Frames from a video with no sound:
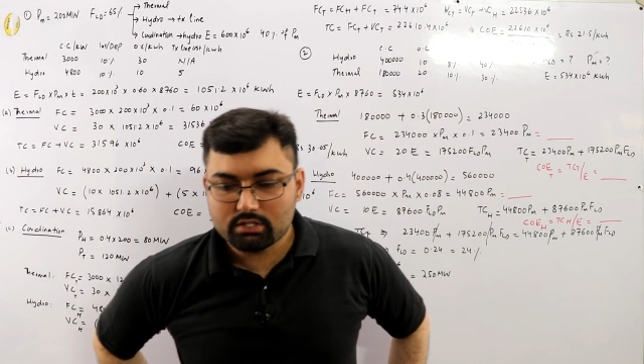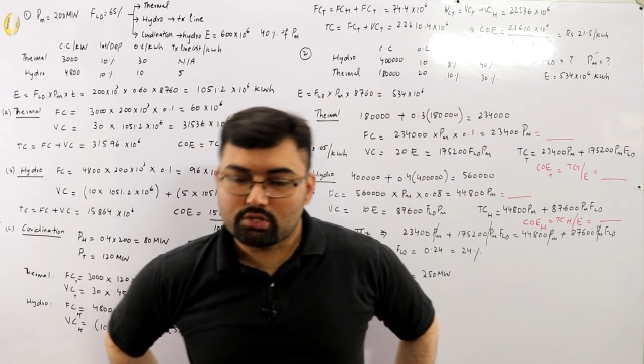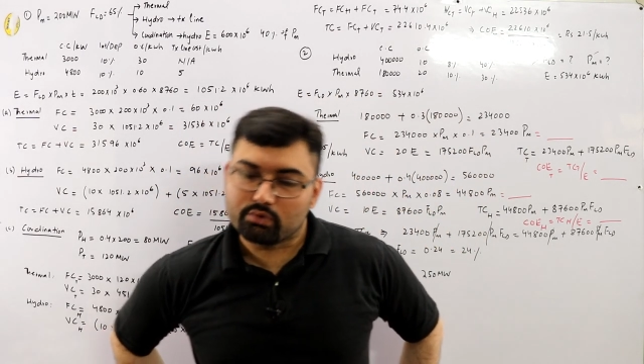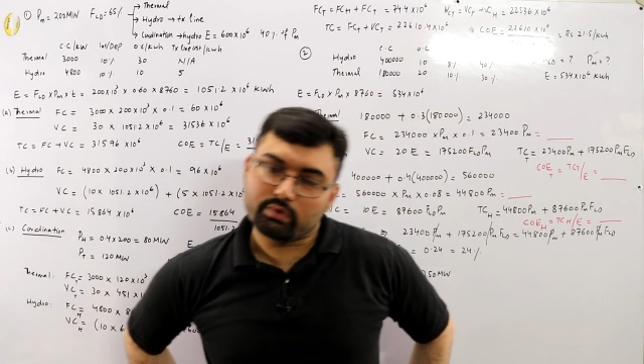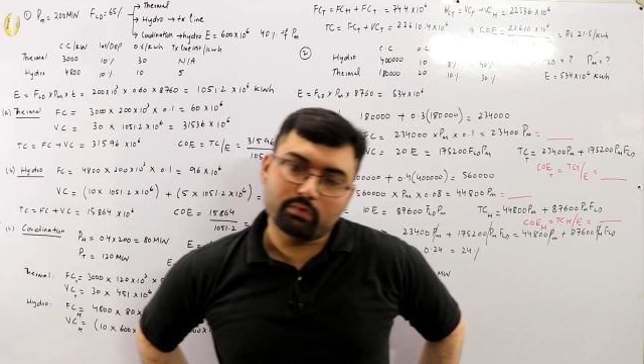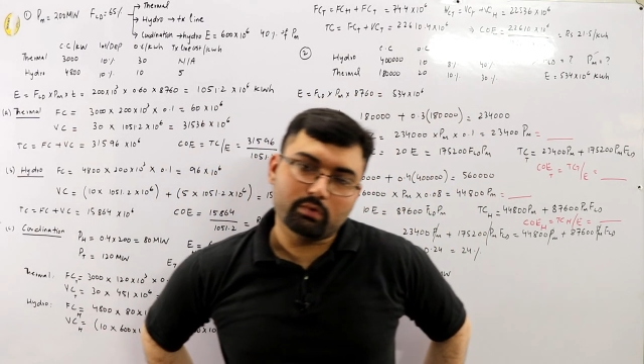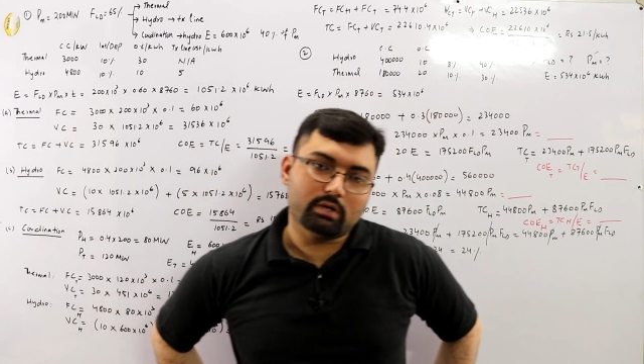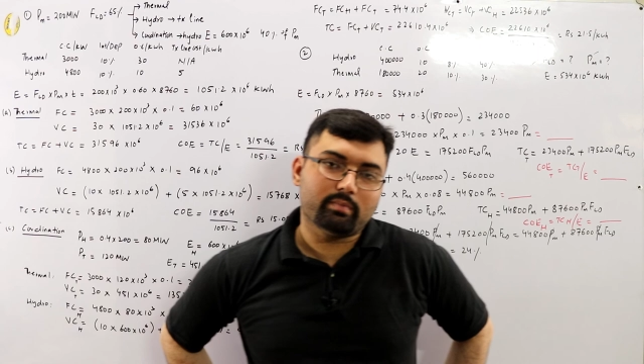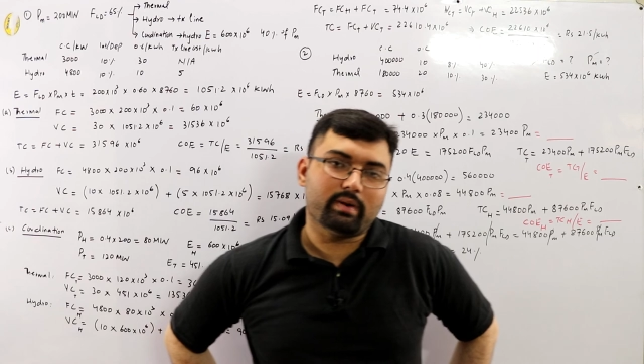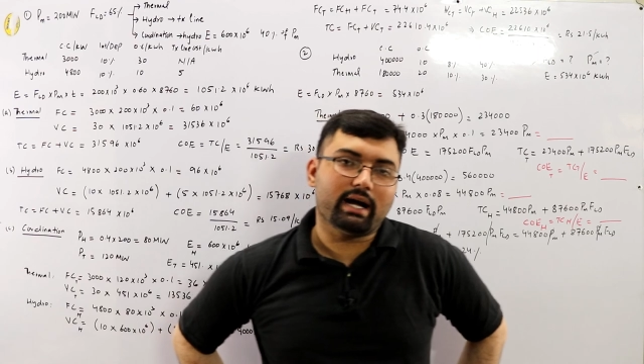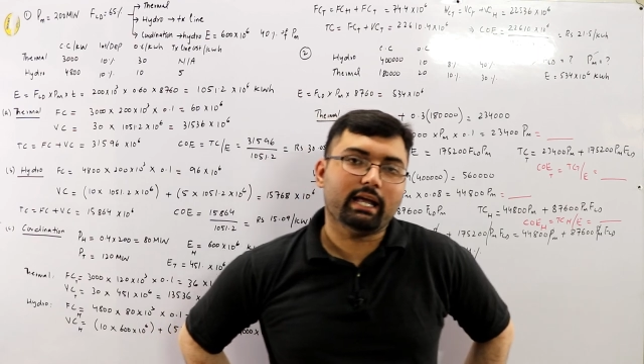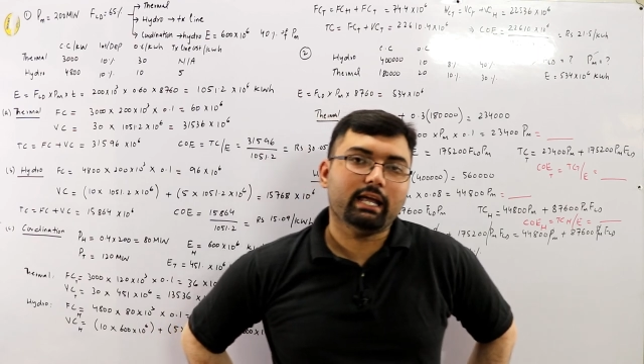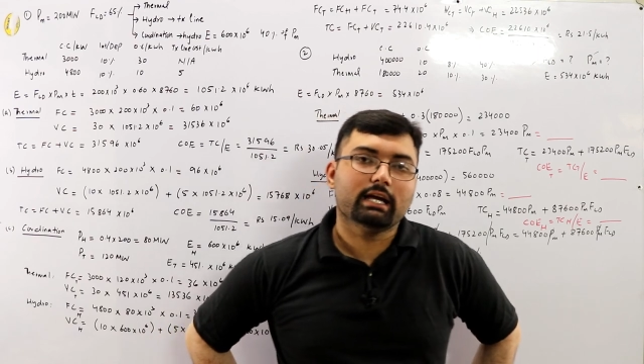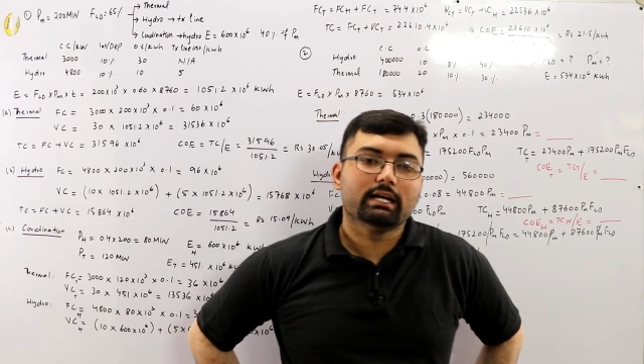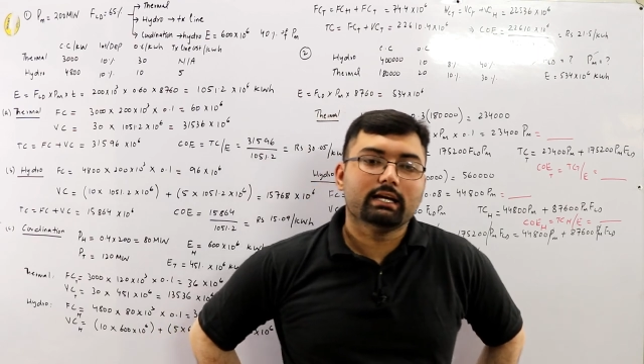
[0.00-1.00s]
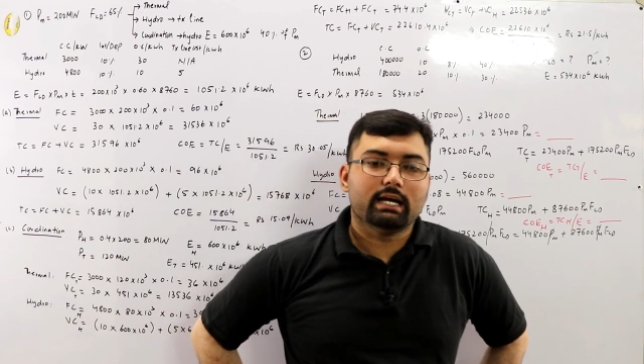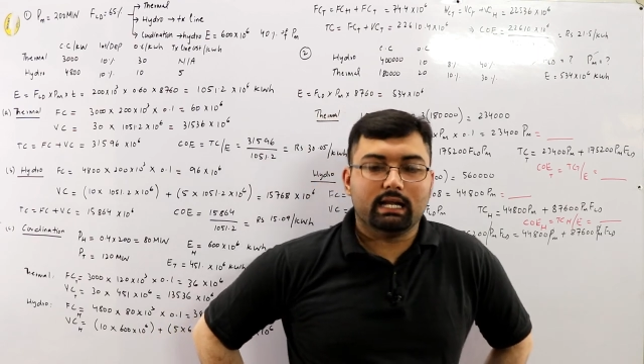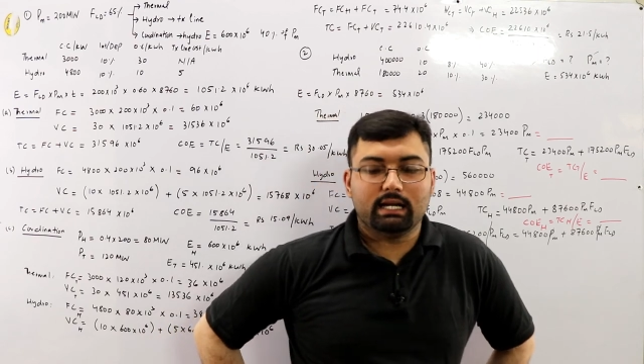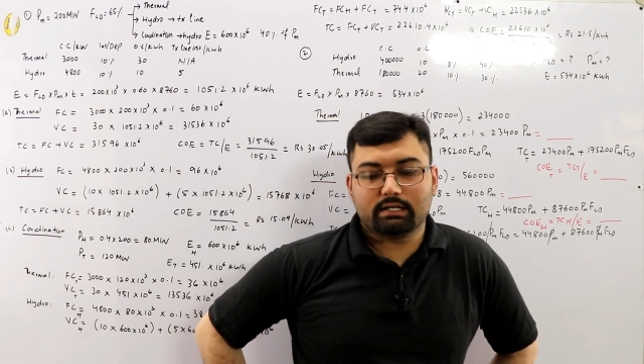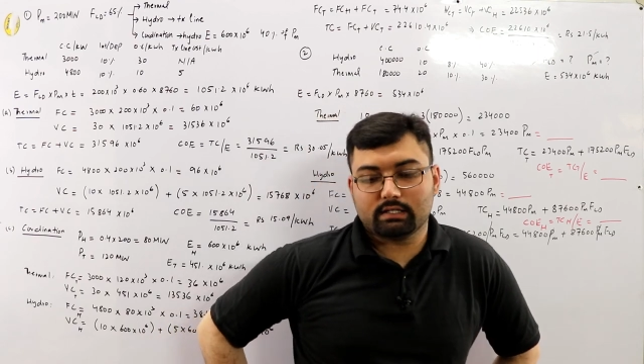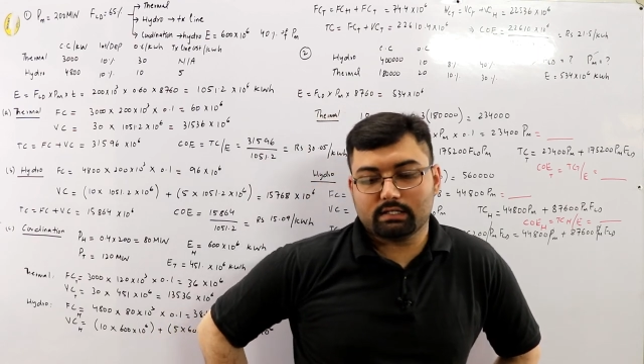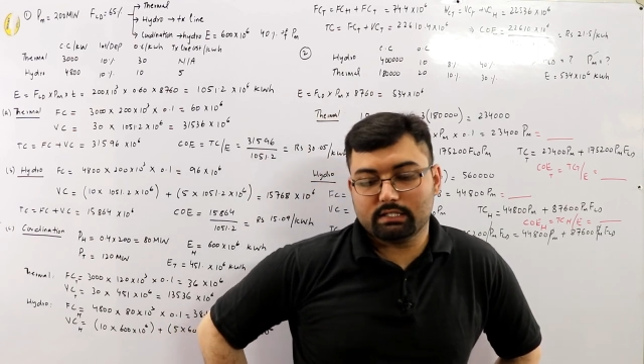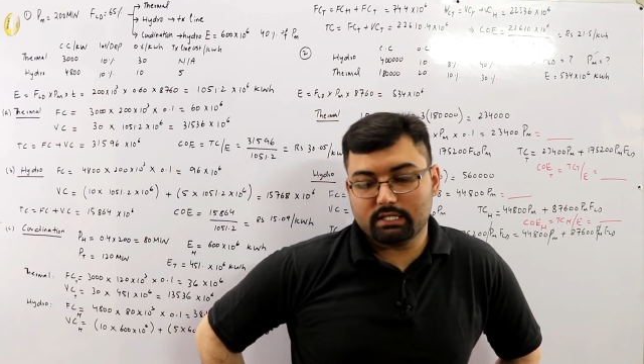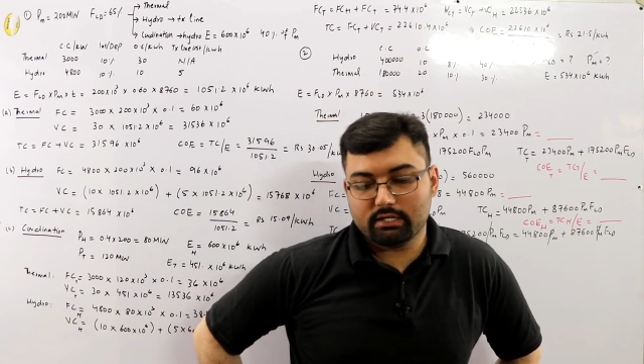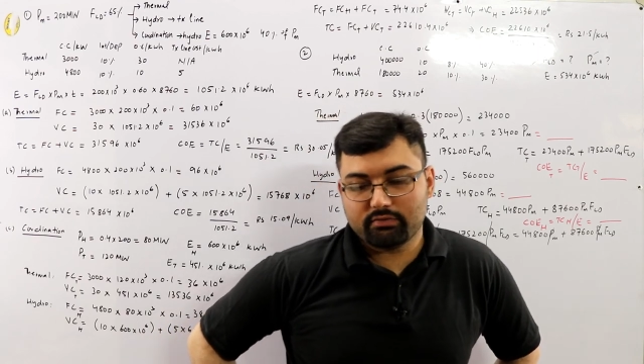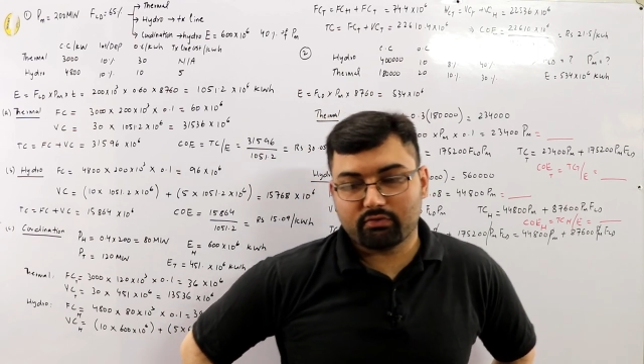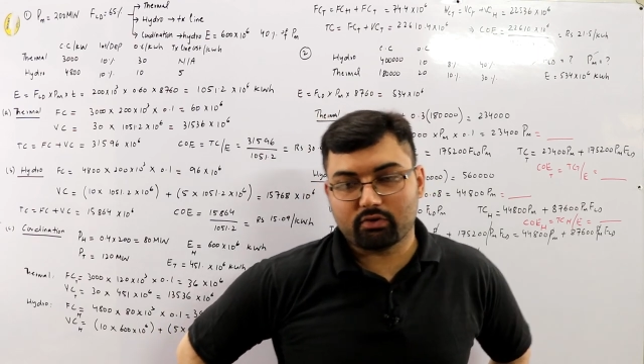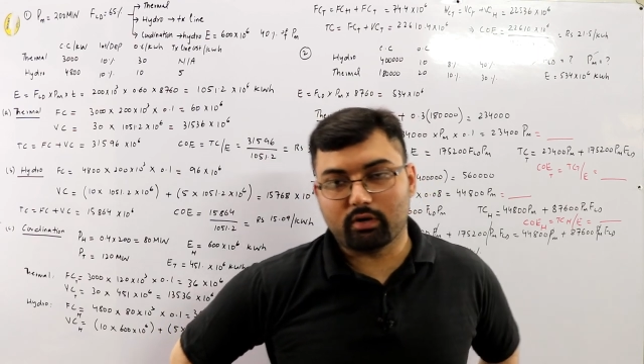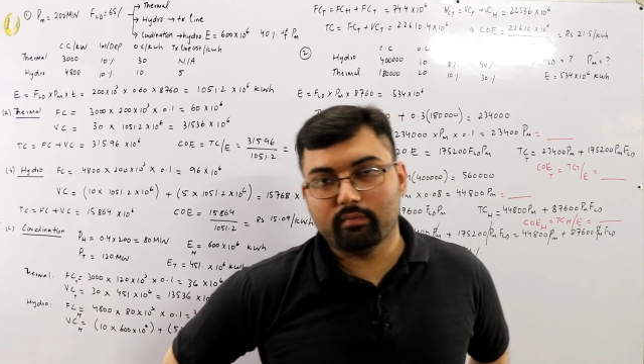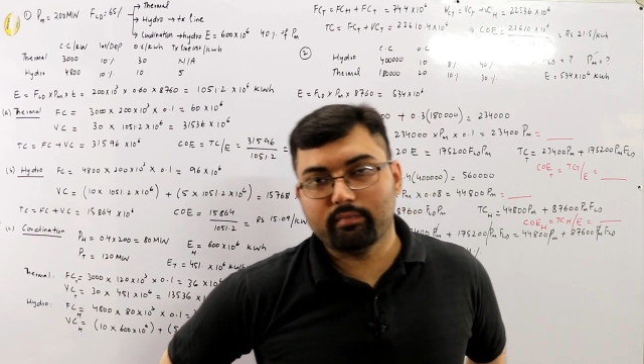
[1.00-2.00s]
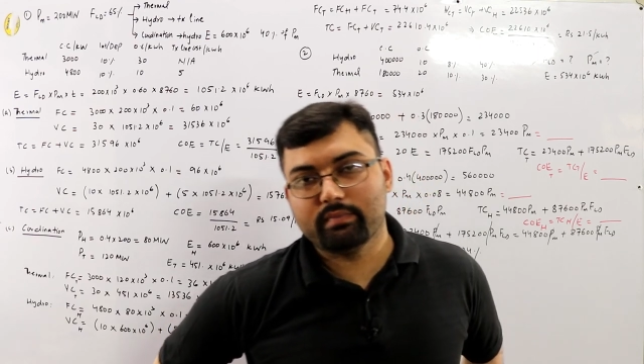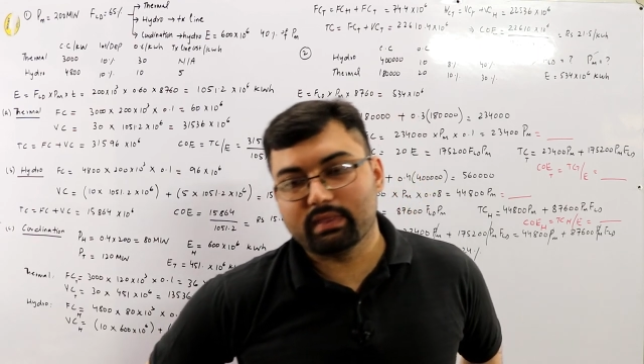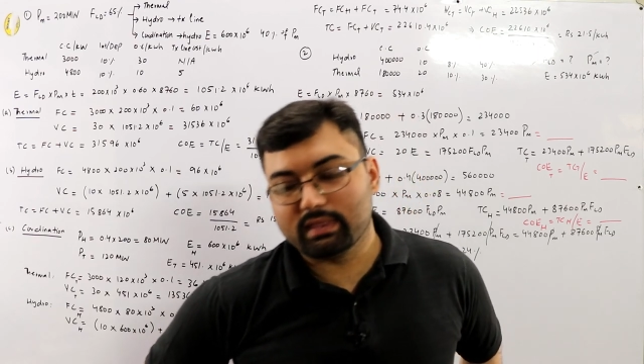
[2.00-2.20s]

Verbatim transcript: So we would buy electricity from